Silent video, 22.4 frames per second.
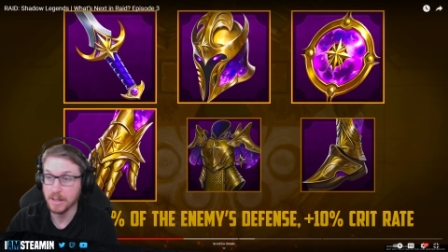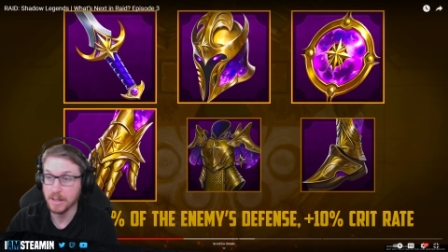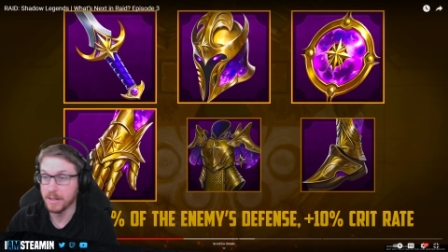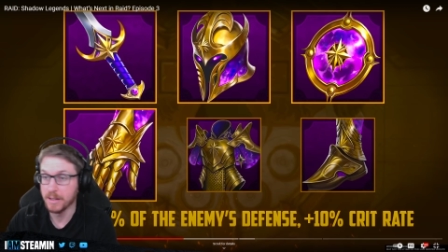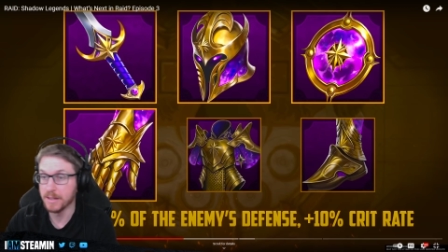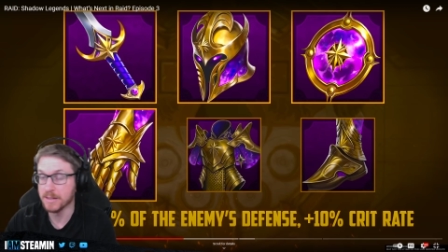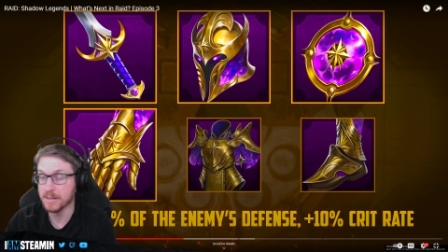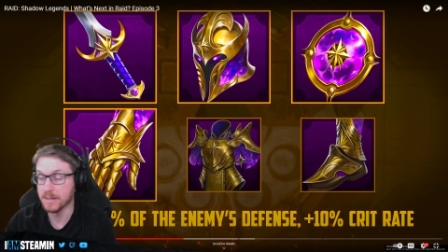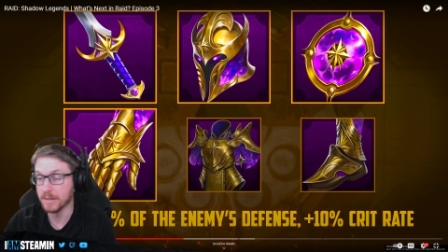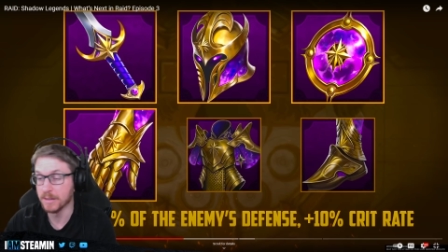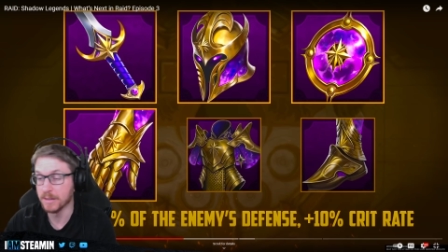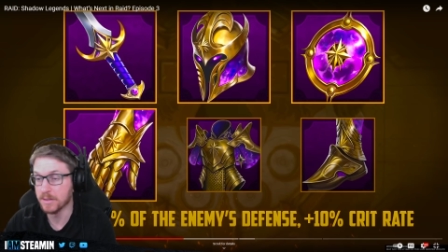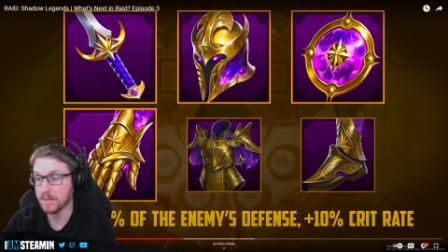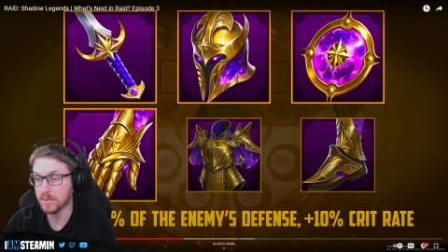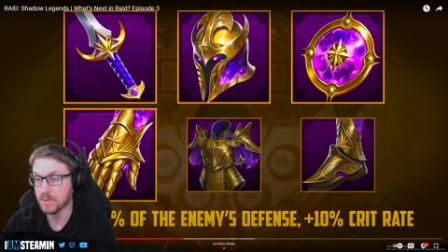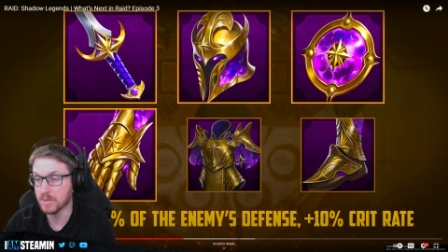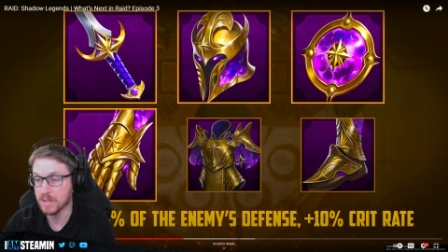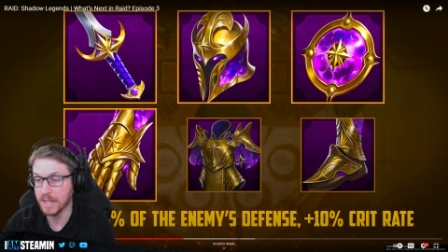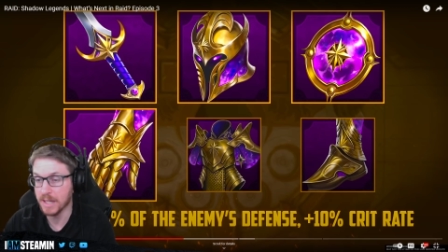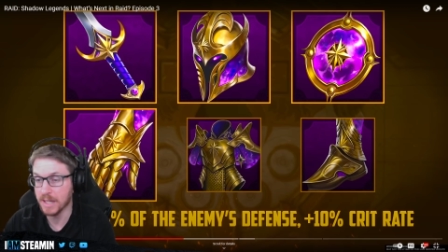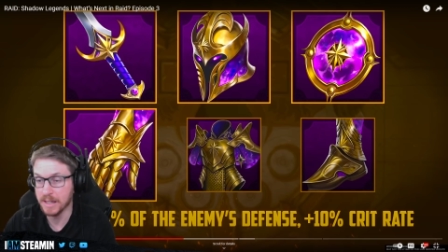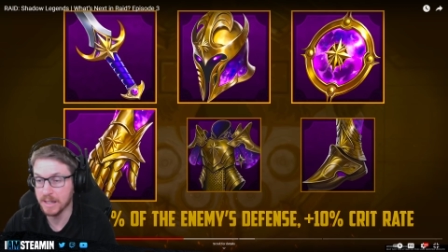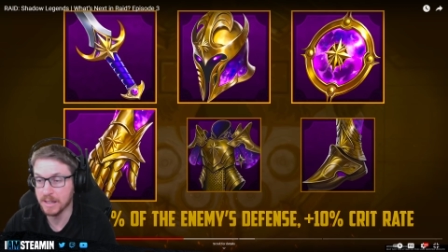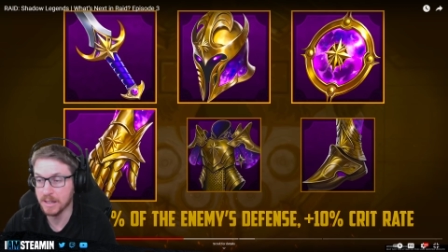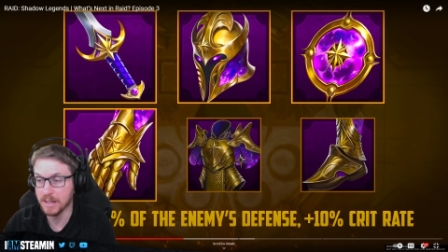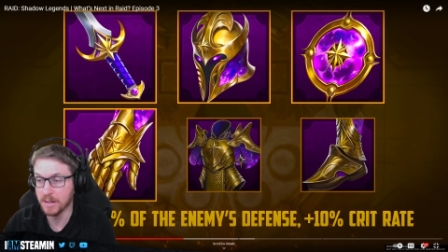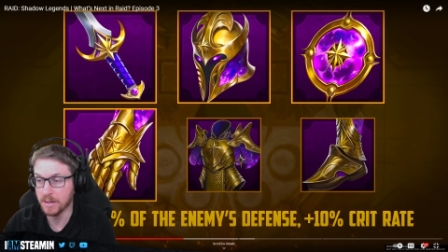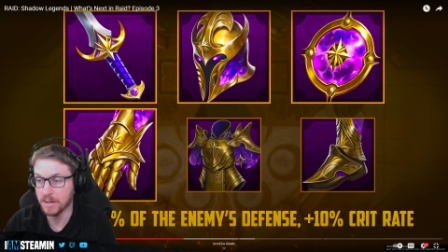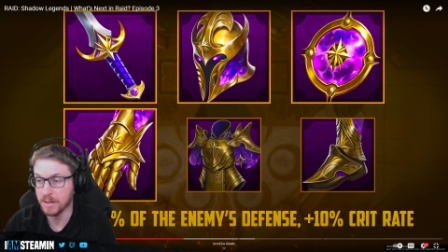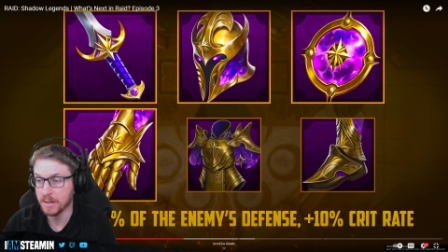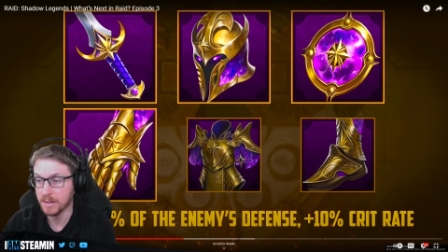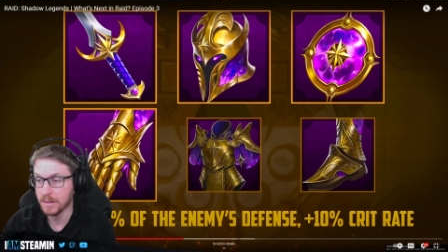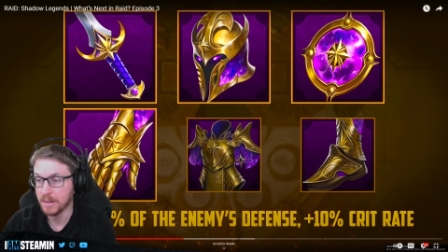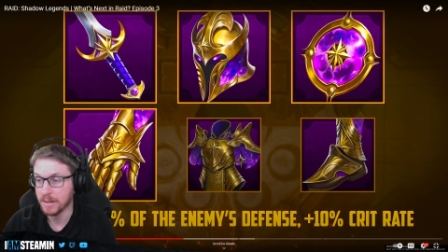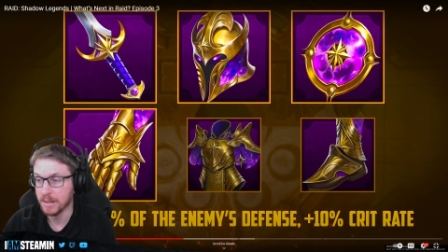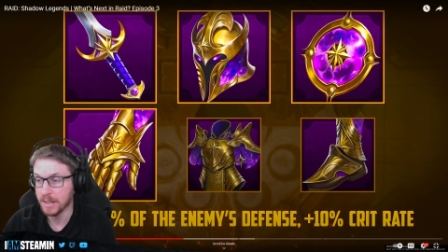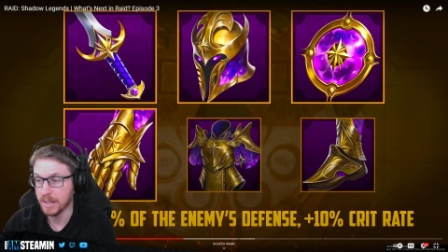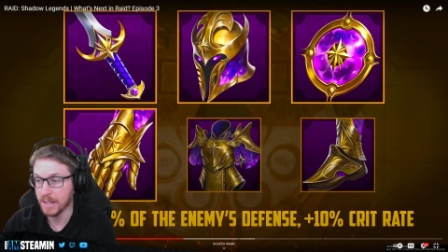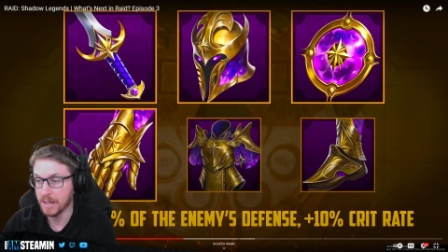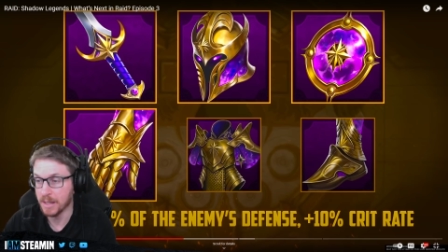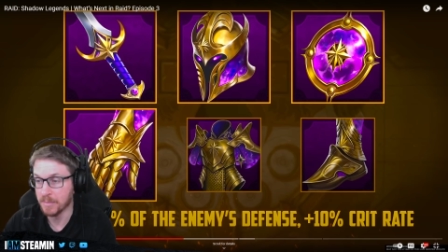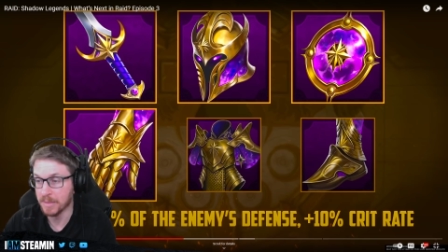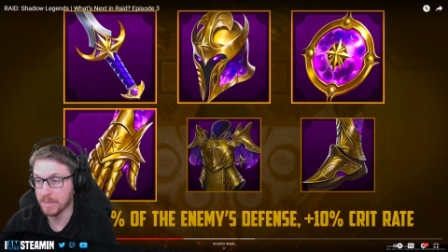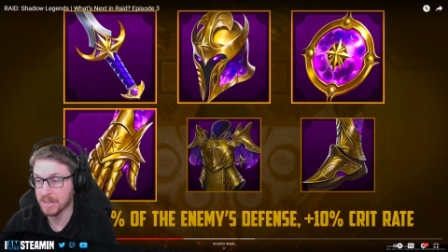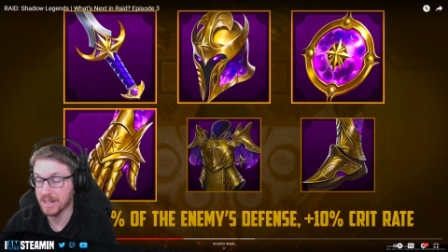this lethal set here,
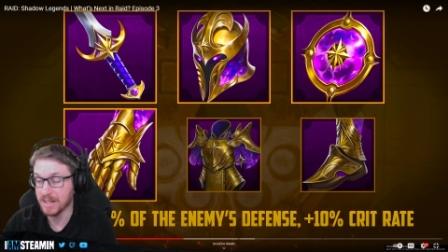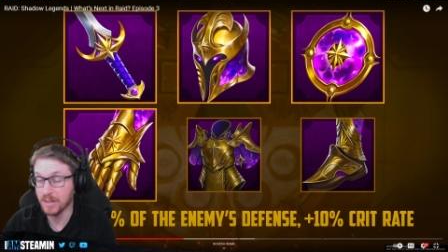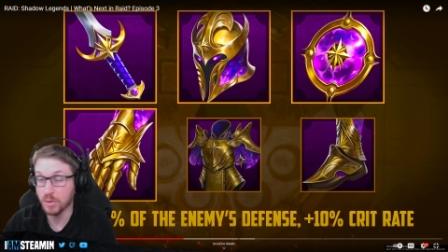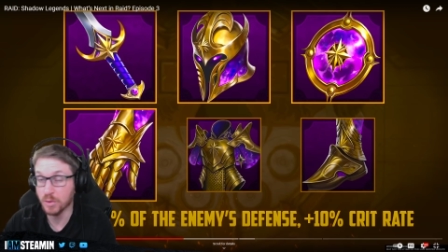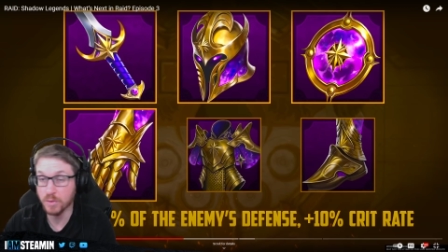because um,